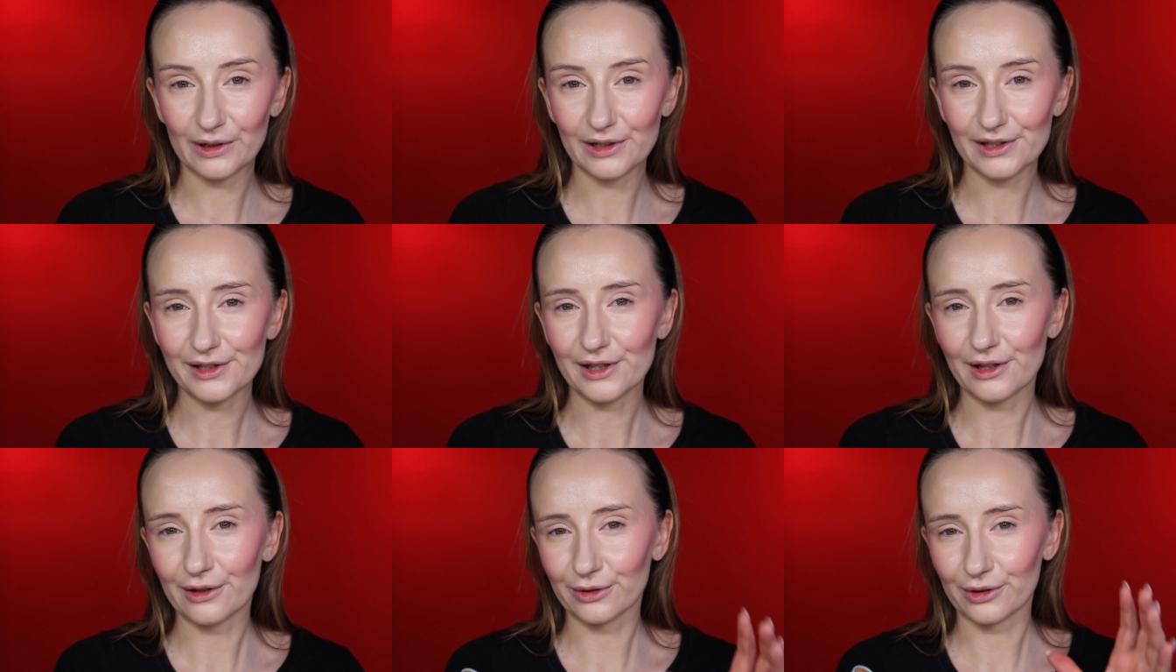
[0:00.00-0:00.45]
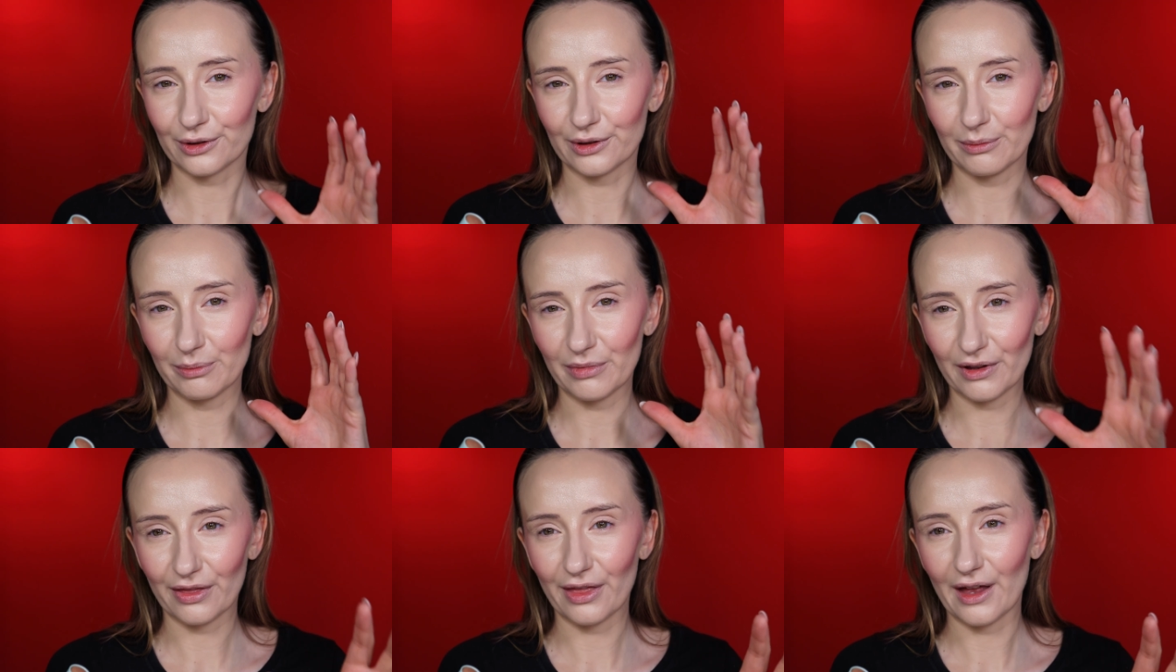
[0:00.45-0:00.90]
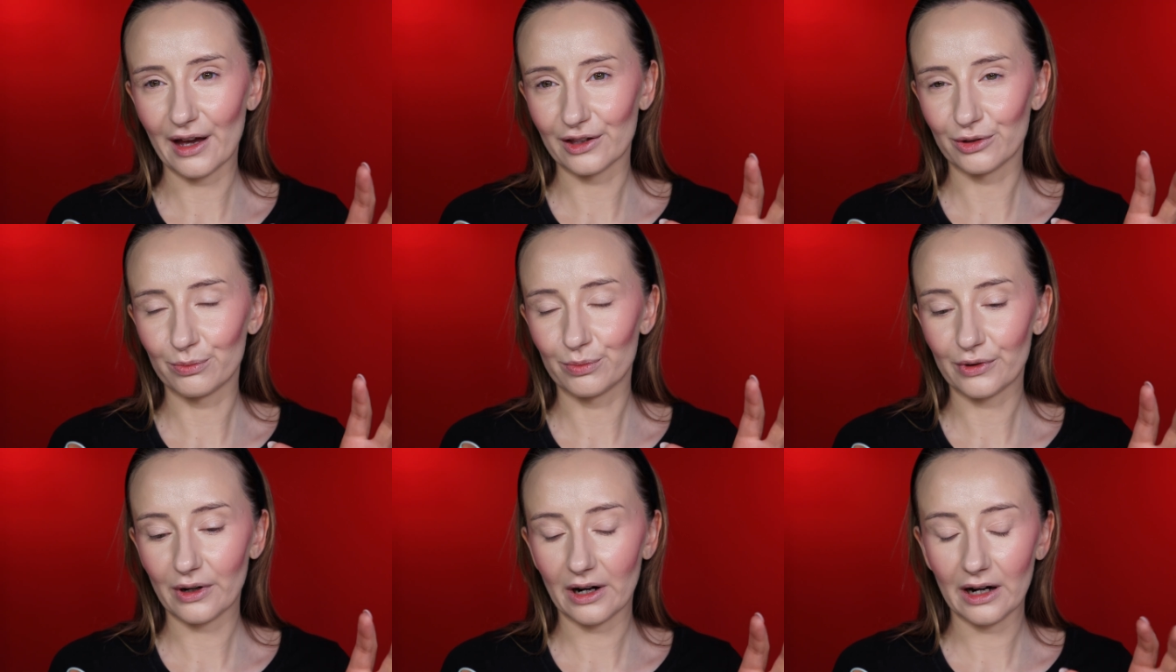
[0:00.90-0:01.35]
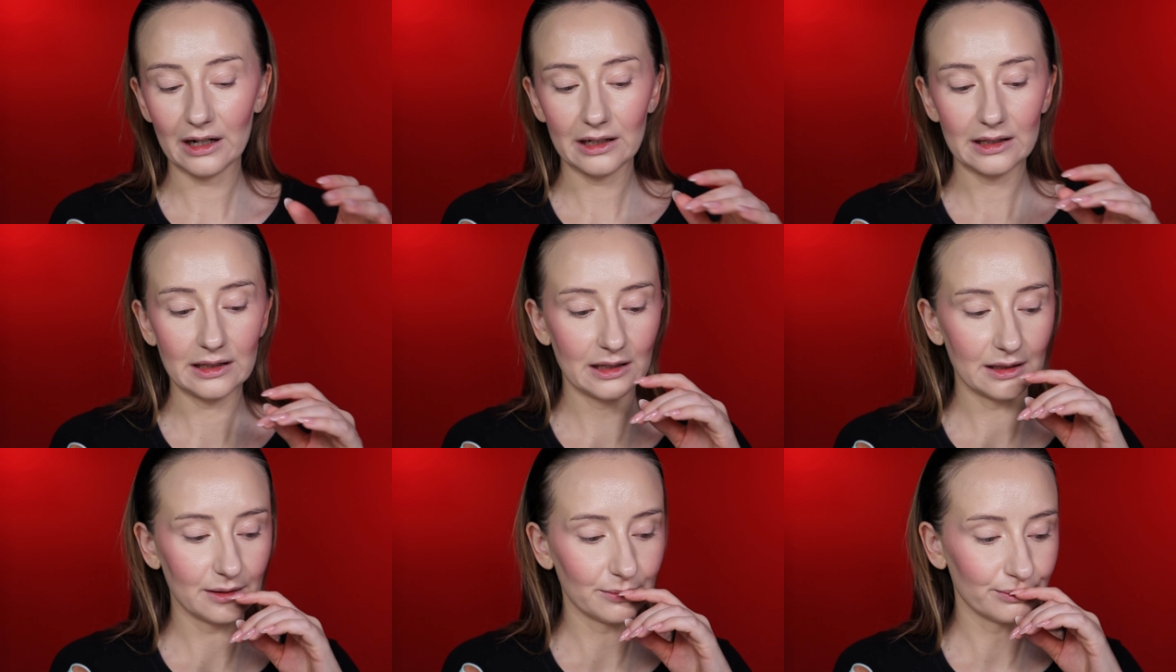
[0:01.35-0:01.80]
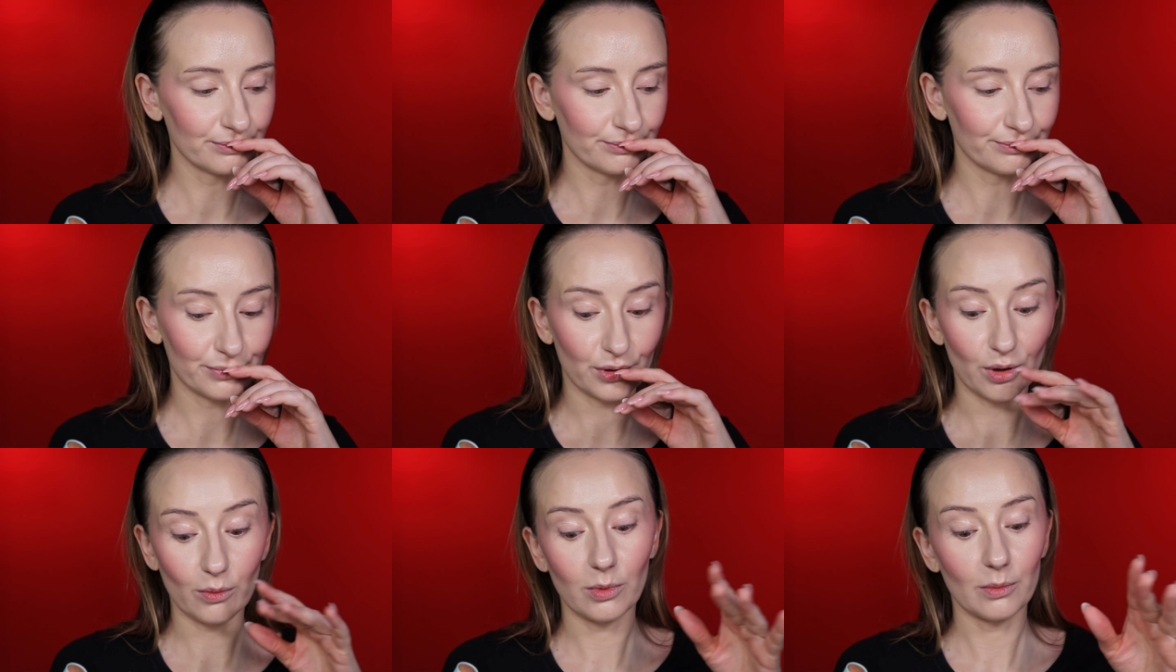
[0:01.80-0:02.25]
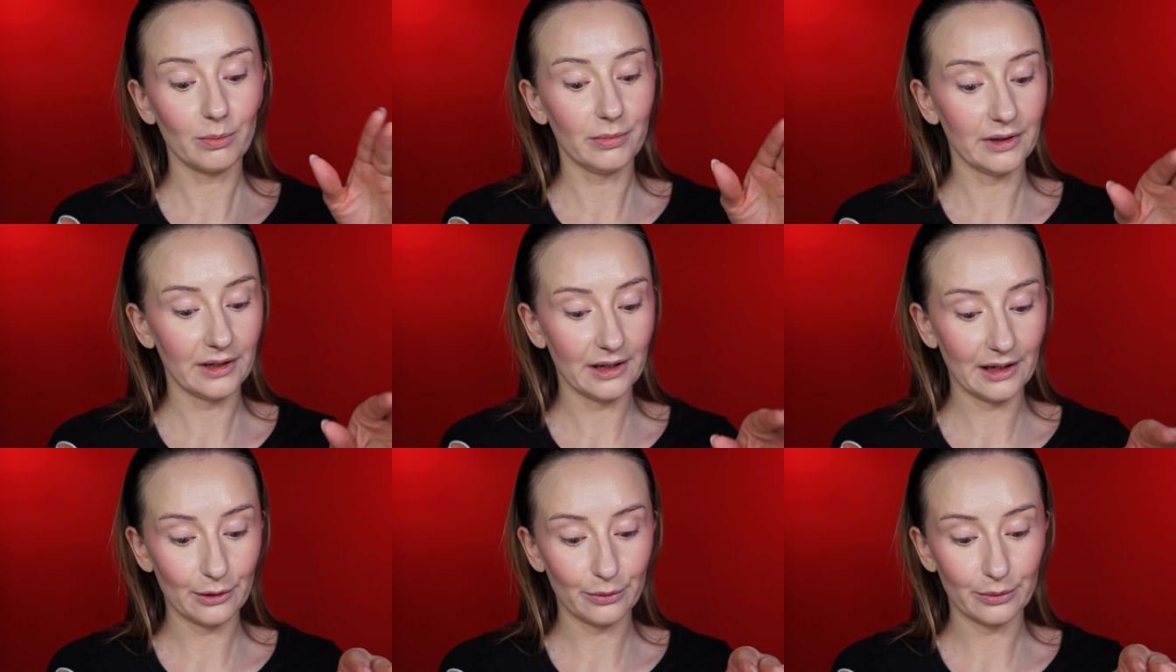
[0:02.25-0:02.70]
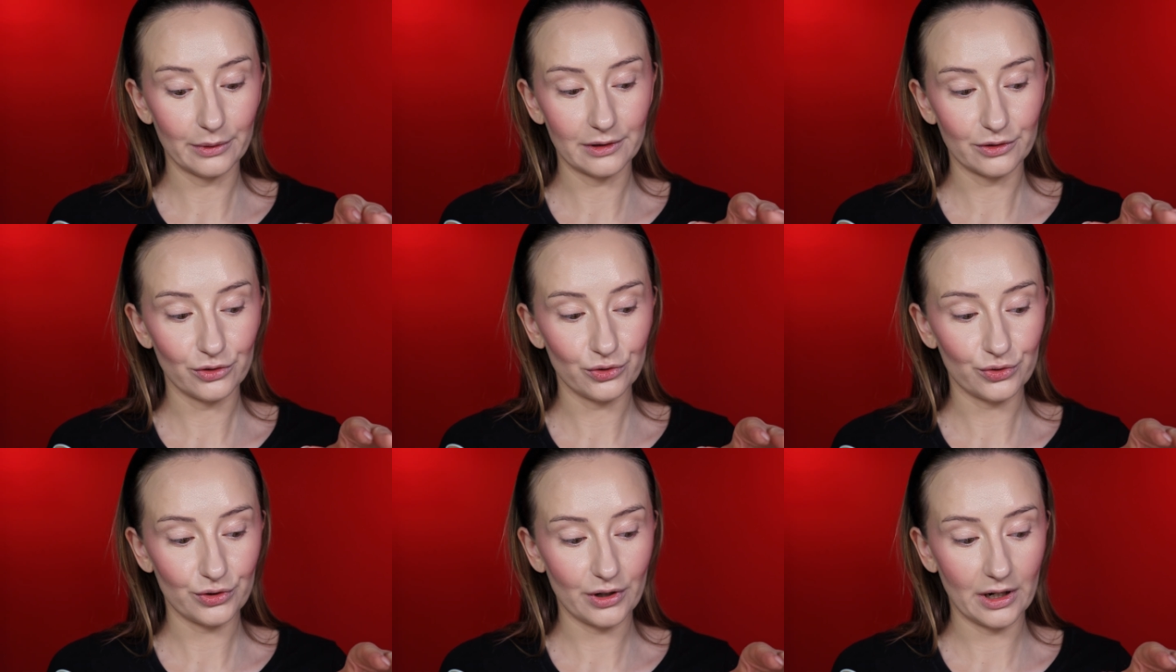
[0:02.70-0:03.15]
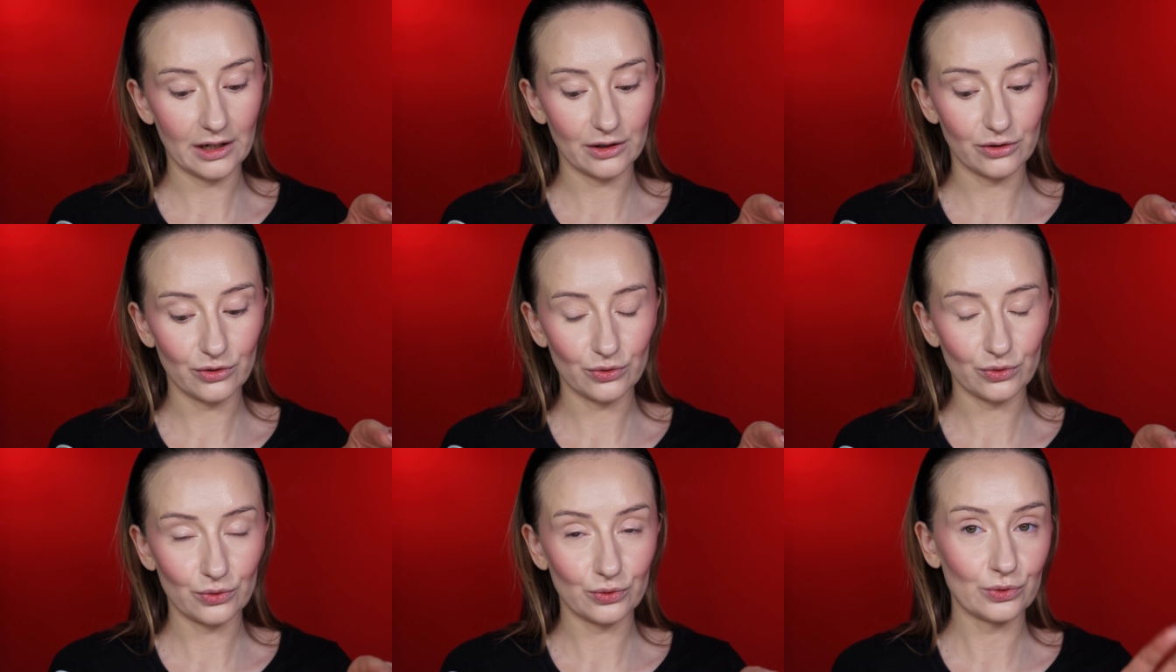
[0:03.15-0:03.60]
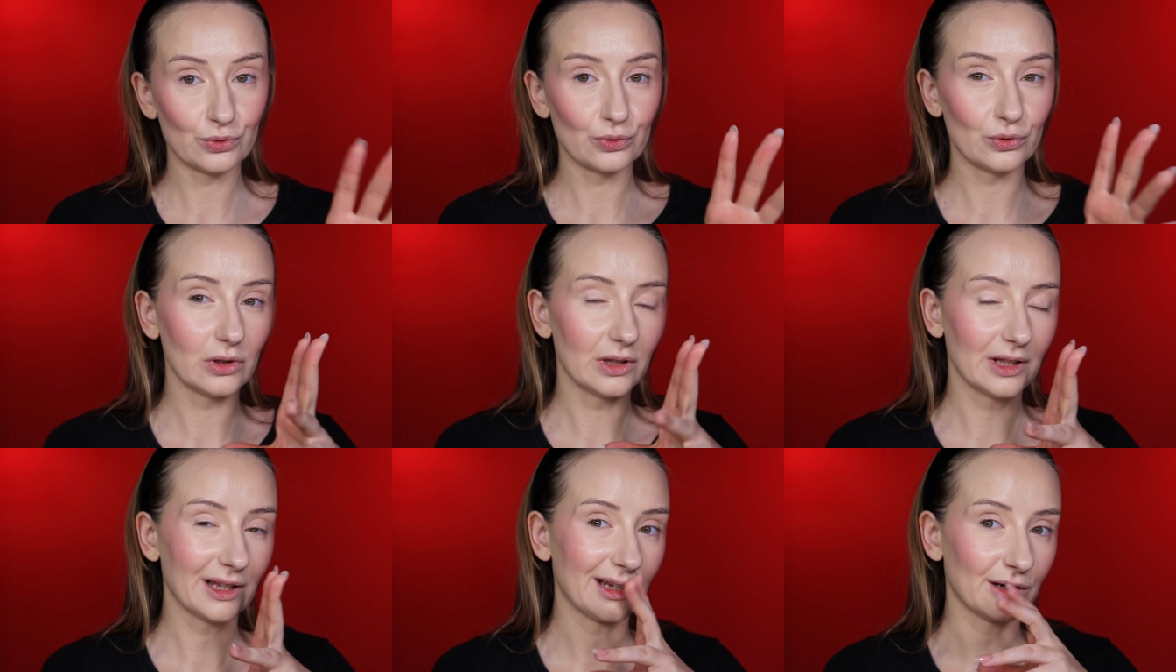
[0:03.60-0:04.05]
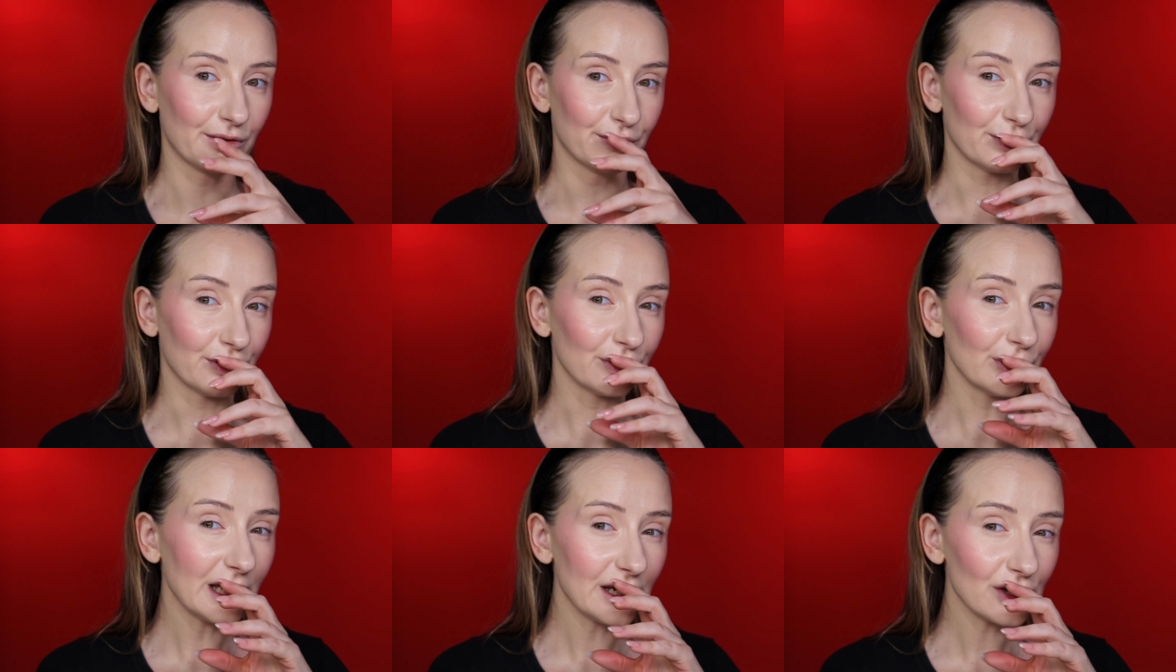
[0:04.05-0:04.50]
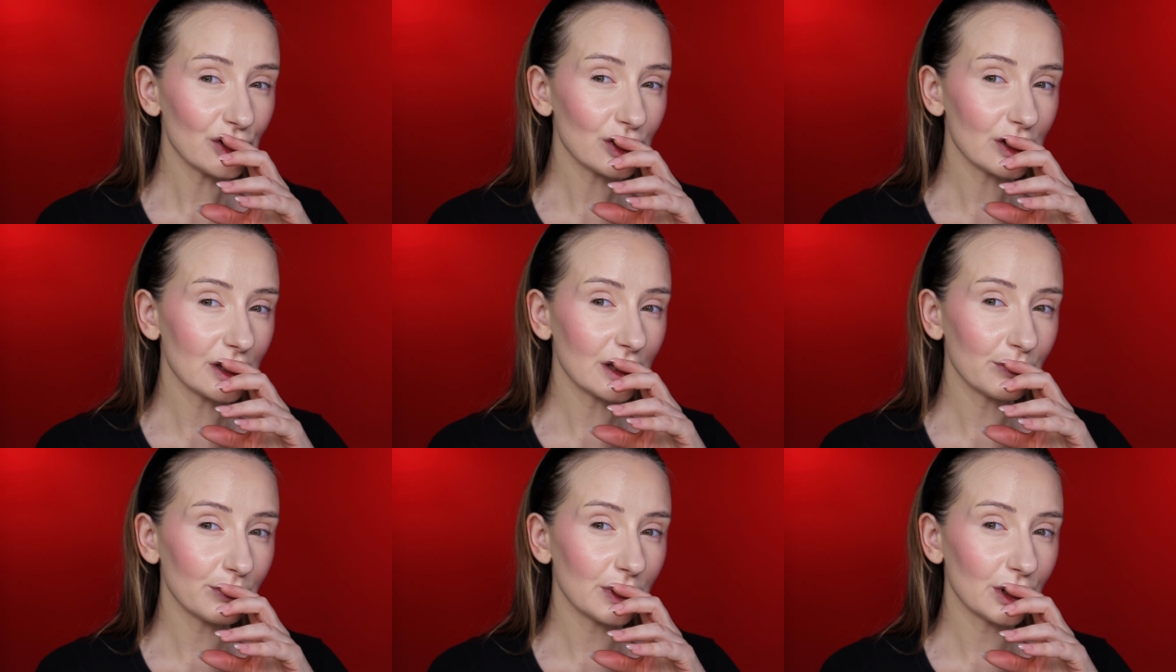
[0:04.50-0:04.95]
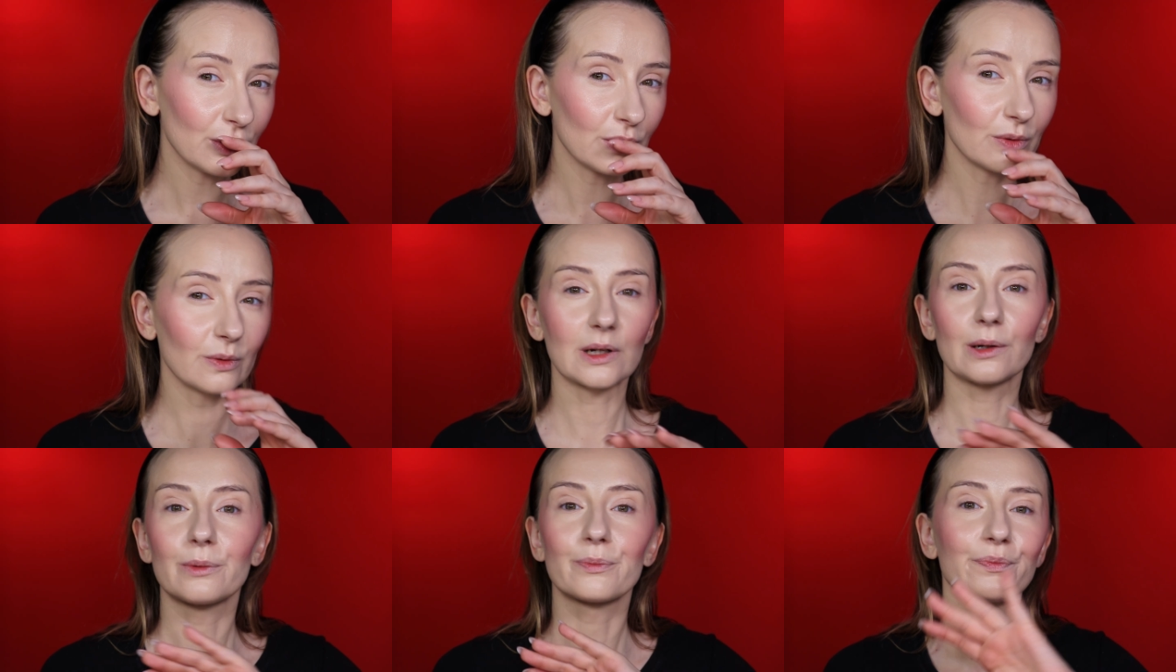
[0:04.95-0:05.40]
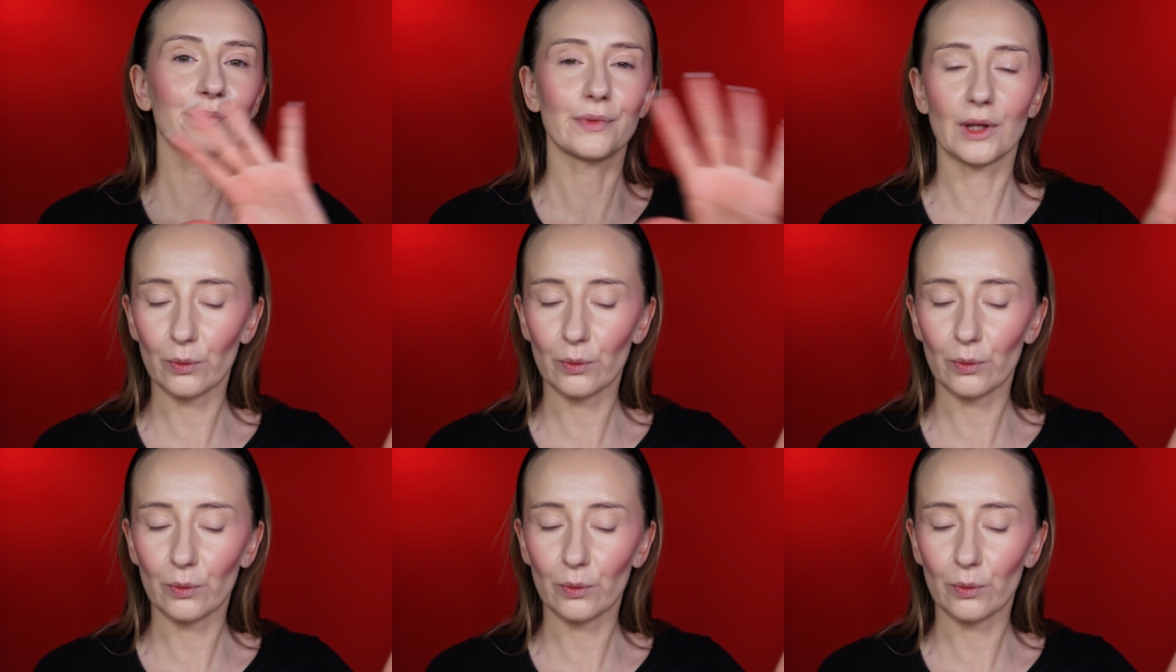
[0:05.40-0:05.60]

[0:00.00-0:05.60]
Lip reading: it's not gonna be that bright, and probably I will try to layer foundation a bit over.